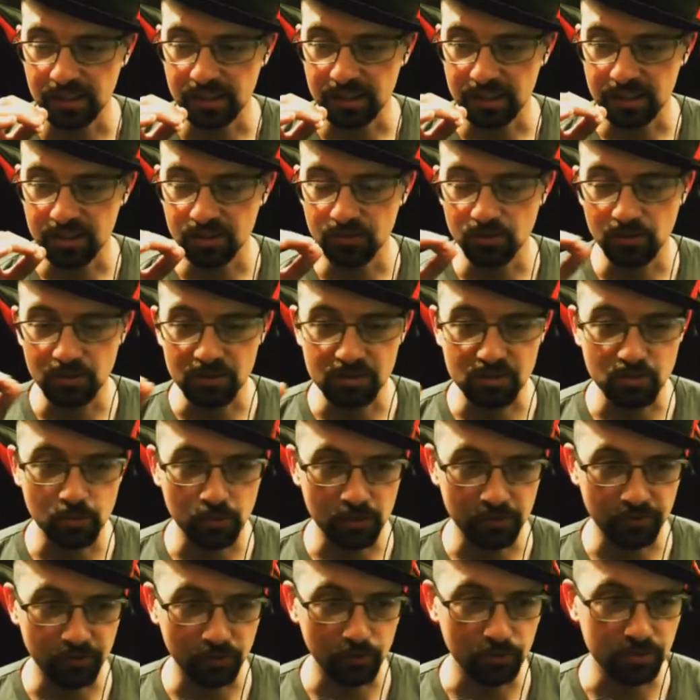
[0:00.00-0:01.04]
You also want to
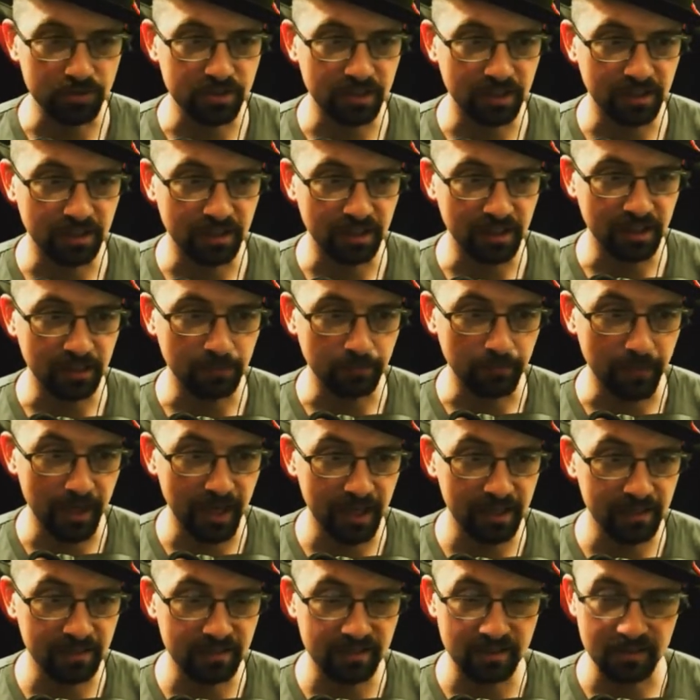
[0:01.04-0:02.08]
focus on getting
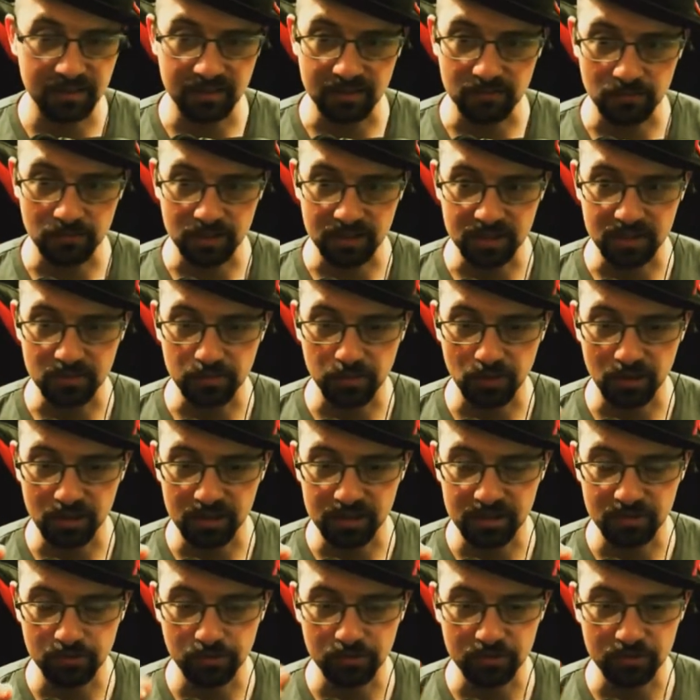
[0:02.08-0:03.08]
mats as much as possible.